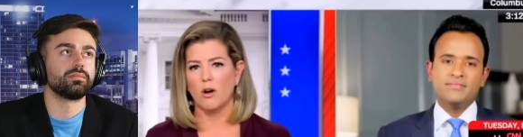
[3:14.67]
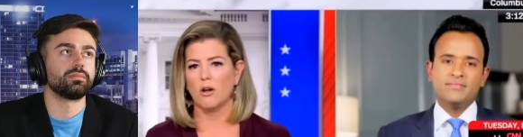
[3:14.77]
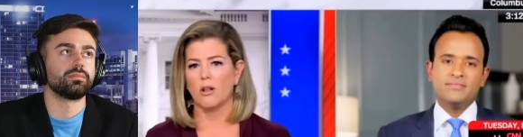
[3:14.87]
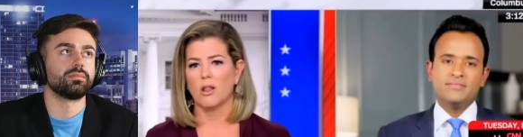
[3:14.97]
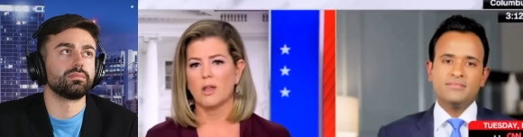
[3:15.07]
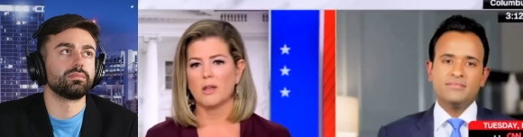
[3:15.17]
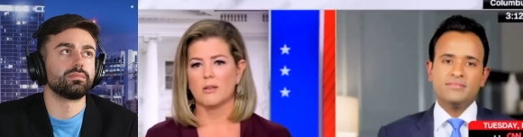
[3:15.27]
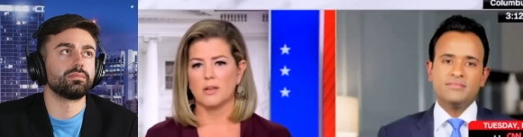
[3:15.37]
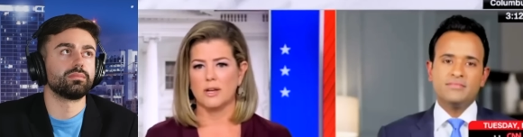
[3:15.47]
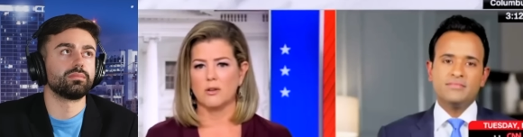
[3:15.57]
Speaker 1: at all,
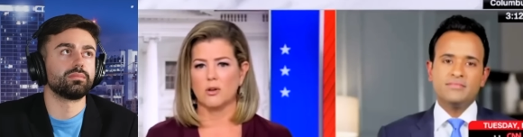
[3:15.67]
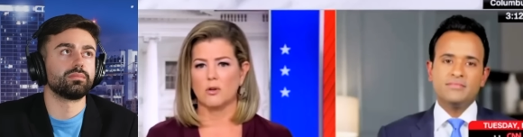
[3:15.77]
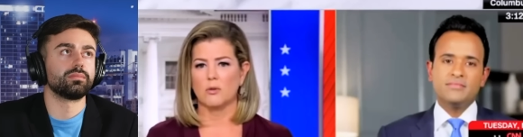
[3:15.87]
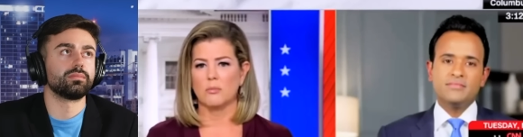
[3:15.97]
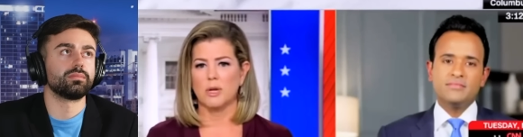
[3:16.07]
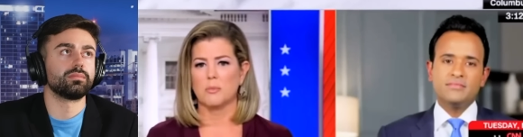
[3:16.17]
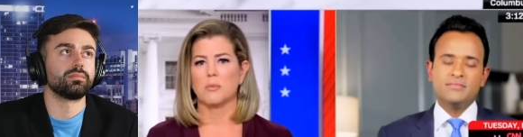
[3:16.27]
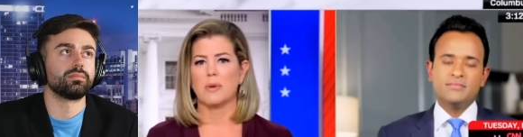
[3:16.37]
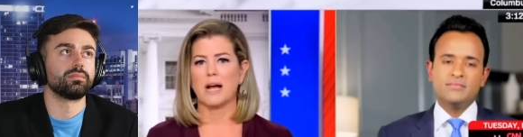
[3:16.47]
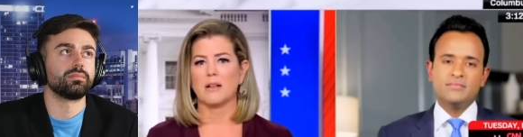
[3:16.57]
let alone
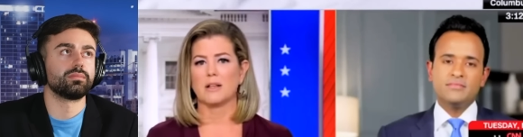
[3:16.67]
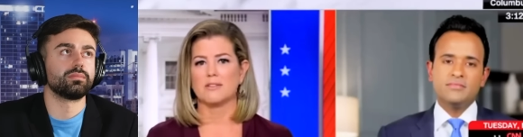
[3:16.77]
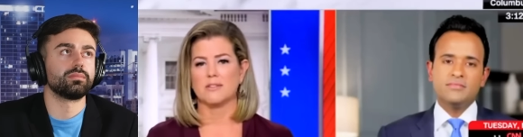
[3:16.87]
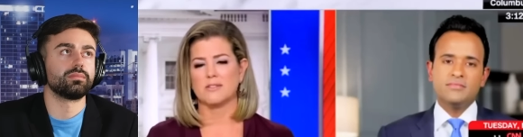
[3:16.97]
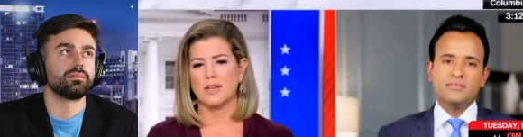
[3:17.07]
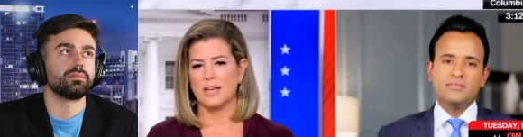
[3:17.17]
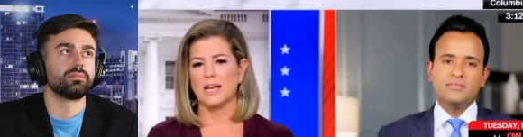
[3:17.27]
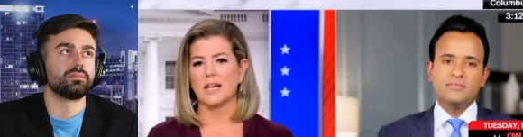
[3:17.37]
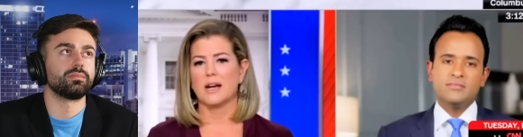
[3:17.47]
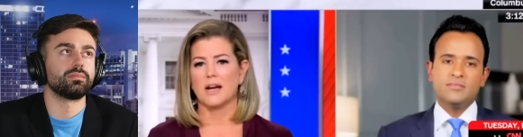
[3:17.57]
paper ballots, and said,
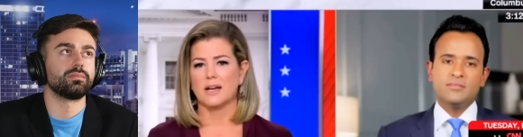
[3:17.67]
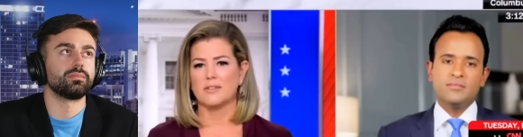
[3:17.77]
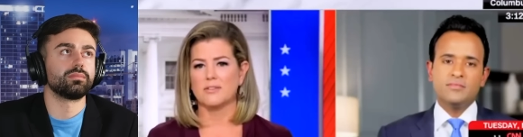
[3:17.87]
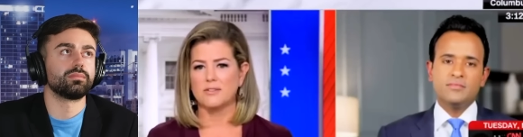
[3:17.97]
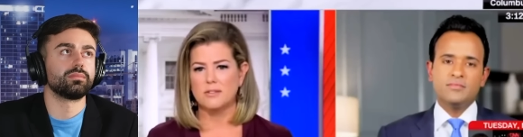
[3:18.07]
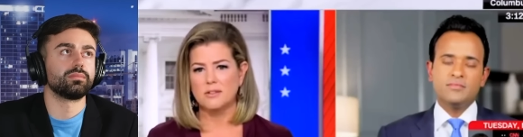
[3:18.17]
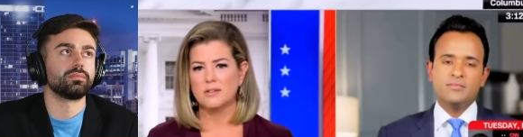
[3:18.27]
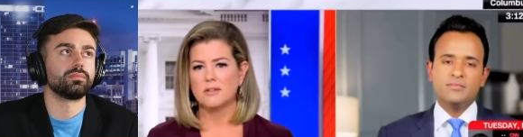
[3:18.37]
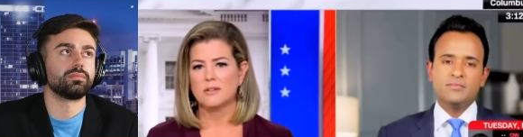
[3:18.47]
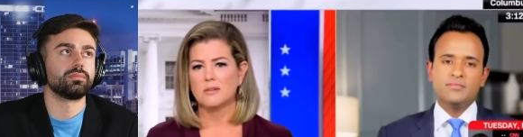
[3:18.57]
hey guys,
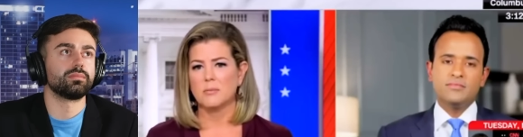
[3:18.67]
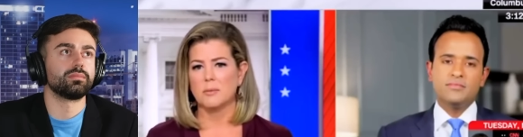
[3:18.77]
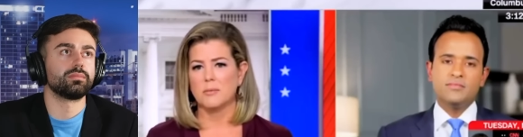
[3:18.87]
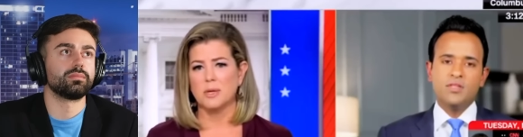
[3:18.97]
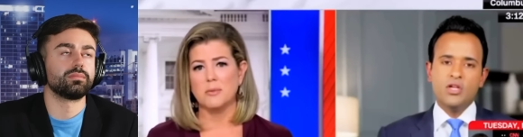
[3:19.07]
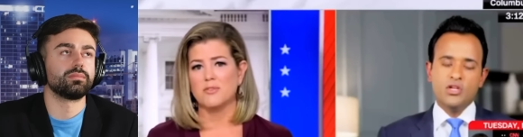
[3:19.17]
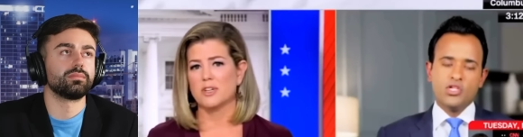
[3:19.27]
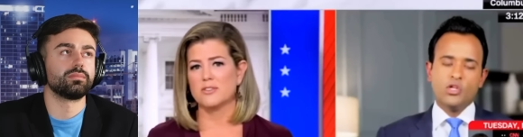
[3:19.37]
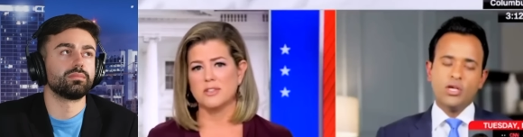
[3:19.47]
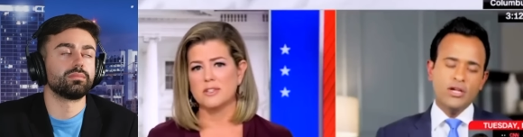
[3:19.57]
may- maybe
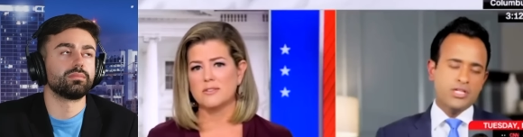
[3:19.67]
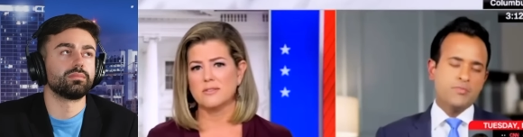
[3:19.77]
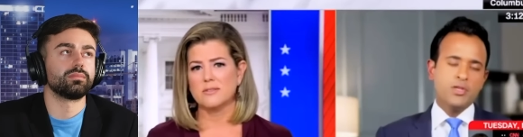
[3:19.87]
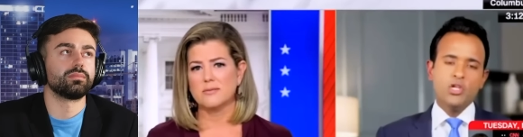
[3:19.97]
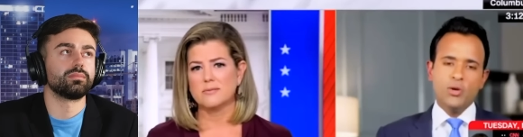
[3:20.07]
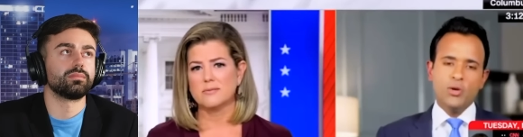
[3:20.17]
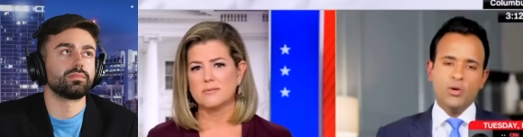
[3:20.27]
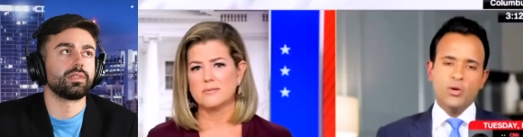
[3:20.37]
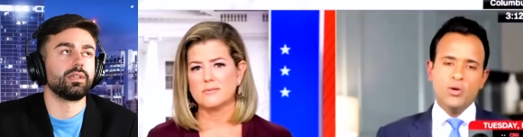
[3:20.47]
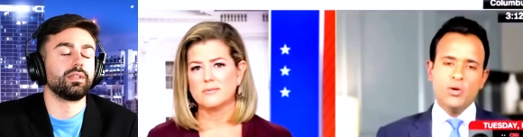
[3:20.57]
fix so, this. So, look, here's
Speaker 2: something you
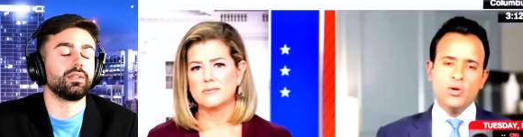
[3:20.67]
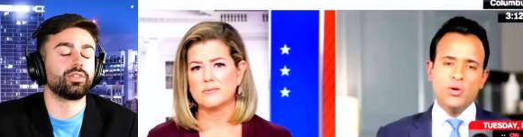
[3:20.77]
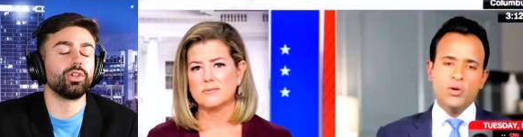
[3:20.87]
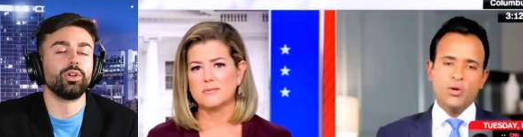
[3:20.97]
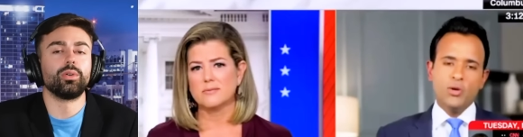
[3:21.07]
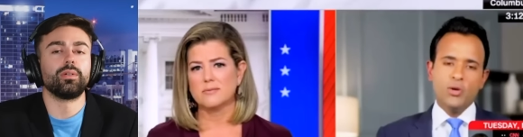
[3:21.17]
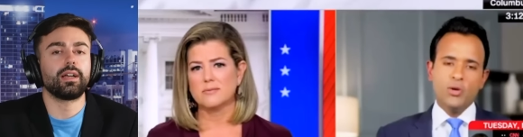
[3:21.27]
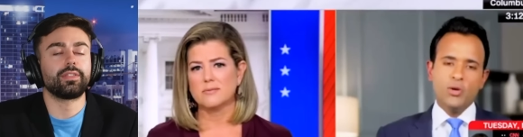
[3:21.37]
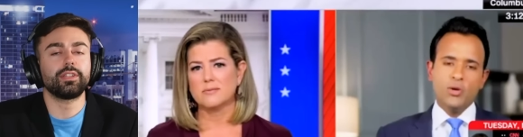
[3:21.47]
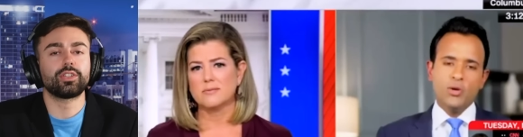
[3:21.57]
so I
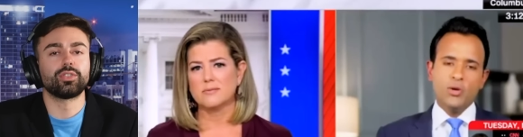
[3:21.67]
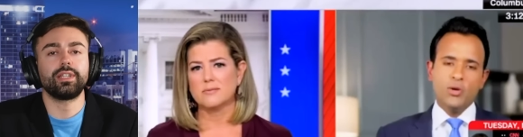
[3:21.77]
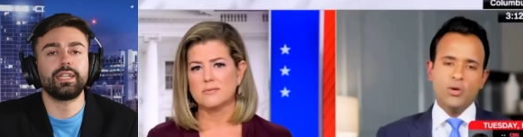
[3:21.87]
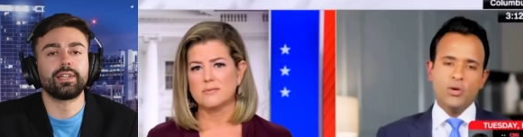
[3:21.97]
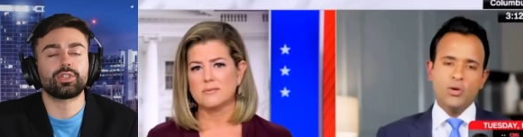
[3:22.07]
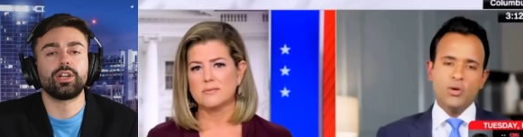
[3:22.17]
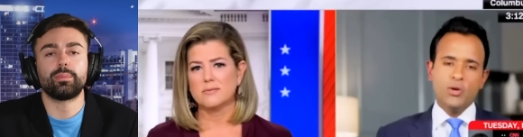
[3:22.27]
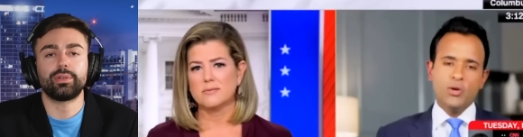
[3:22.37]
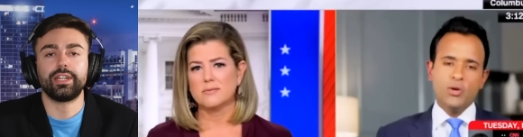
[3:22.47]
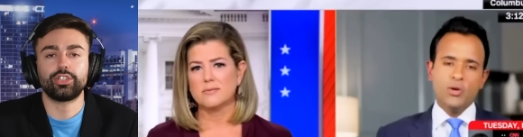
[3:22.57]
think this lady has a
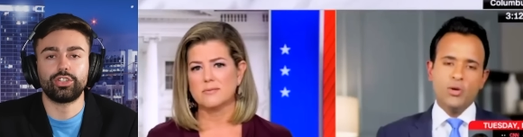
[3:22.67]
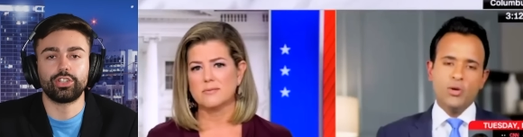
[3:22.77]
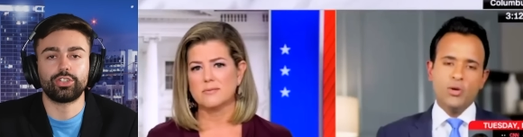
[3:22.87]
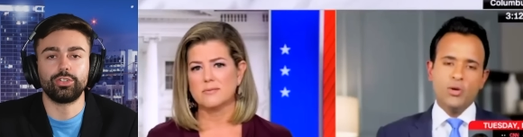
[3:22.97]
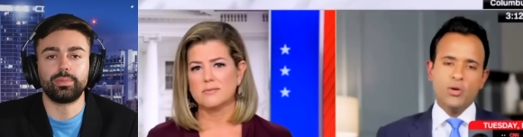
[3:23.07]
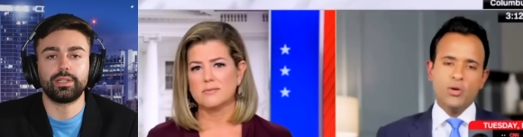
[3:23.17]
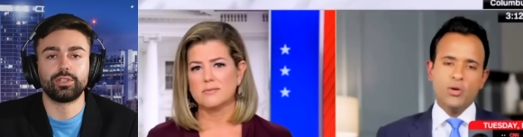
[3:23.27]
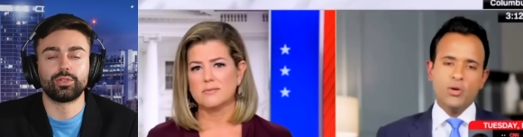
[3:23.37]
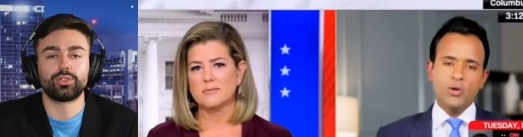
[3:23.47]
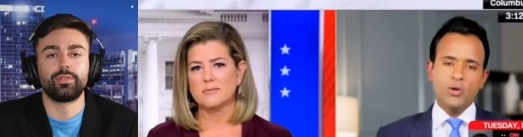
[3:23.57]
comprehension issue because
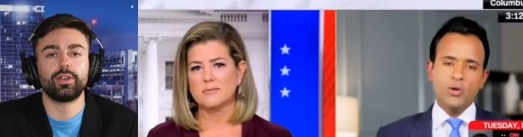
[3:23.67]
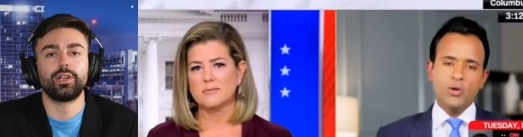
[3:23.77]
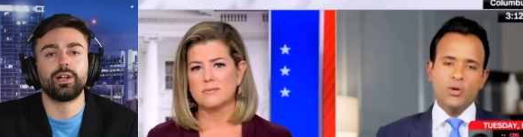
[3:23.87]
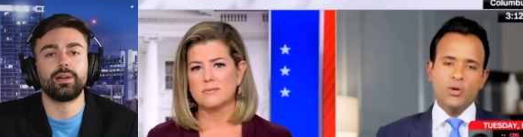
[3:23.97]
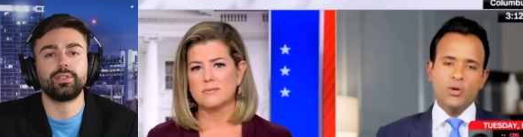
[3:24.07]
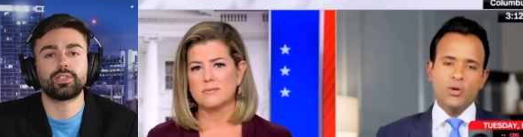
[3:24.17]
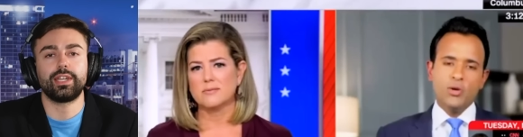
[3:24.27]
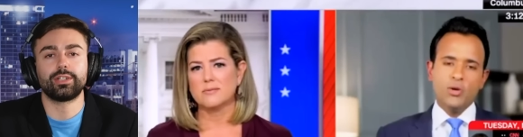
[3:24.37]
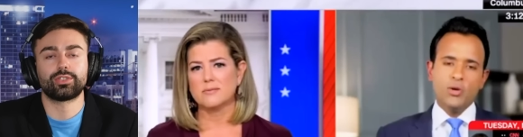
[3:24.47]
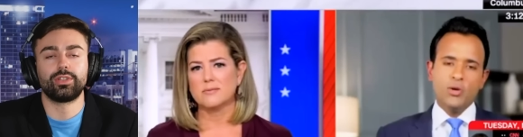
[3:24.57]
there's a very obvious
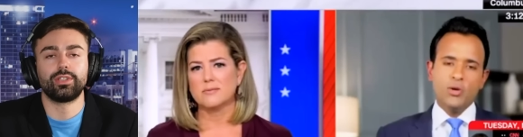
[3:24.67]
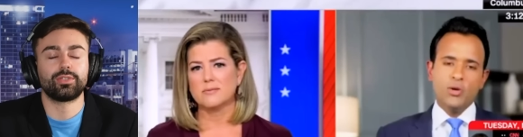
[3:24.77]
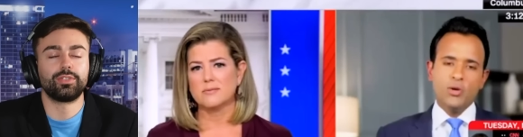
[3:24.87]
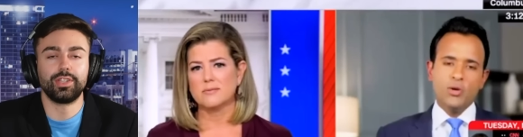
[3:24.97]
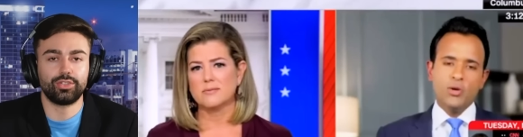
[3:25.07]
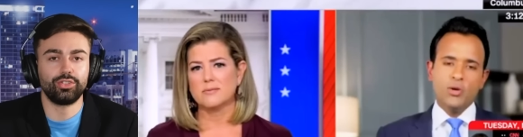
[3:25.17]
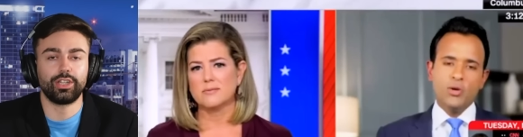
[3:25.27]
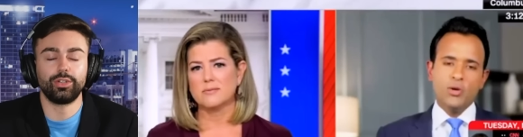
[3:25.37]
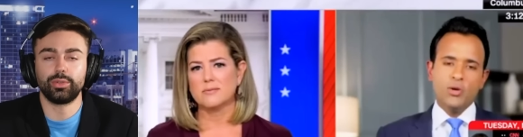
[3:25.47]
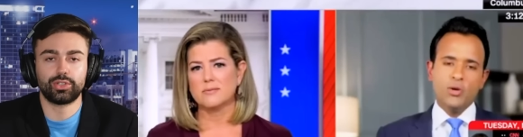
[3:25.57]
answer to this
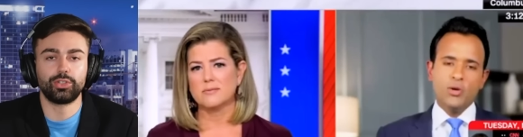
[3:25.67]
disingenuous,